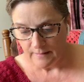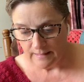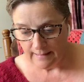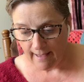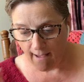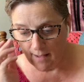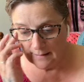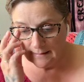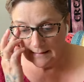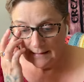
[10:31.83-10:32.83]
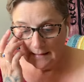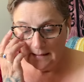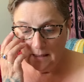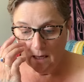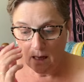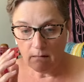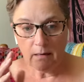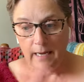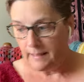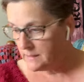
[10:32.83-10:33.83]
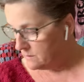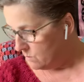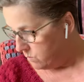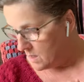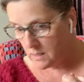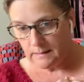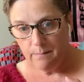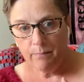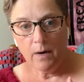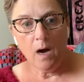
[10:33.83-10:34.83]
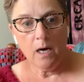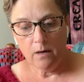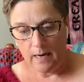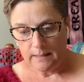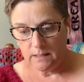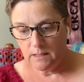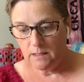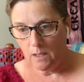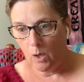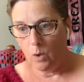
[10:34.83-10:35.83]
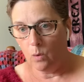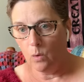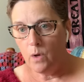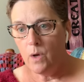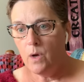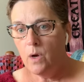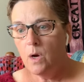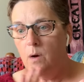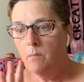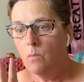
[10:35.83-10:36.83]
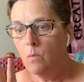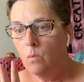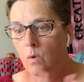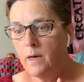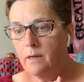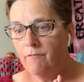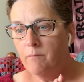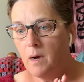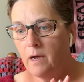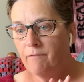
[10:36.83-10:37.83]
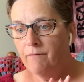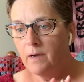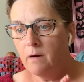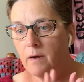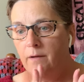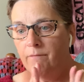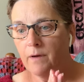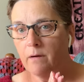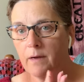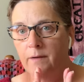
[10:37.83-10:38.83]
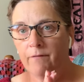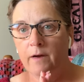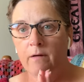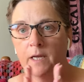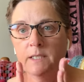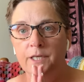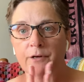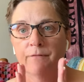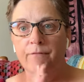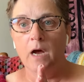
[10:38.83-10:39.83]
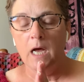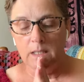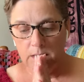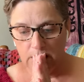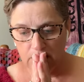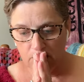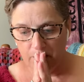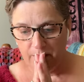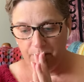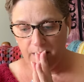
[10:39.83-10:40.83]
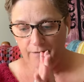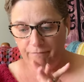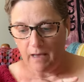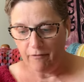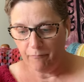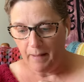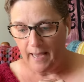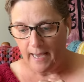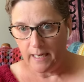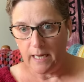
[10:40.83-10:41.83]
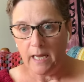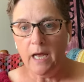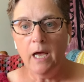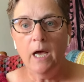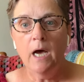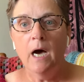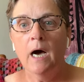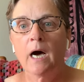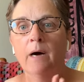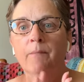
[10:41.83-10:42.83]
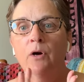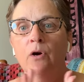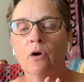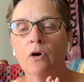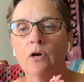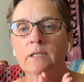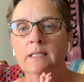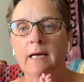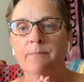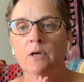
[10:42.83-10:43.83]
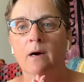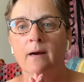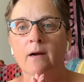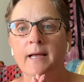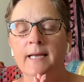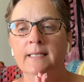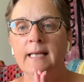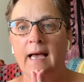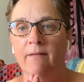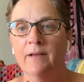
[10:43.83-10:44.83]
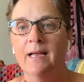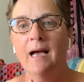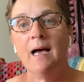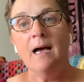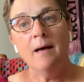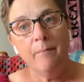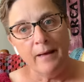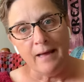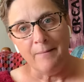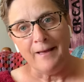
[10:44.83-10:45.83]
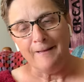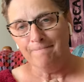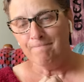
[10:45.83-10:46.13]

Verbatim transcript: Yeah. All right, works in progress. So one of my very, very, very dear friends, my BFF, Patty, um, her stepdaughter is having a baby.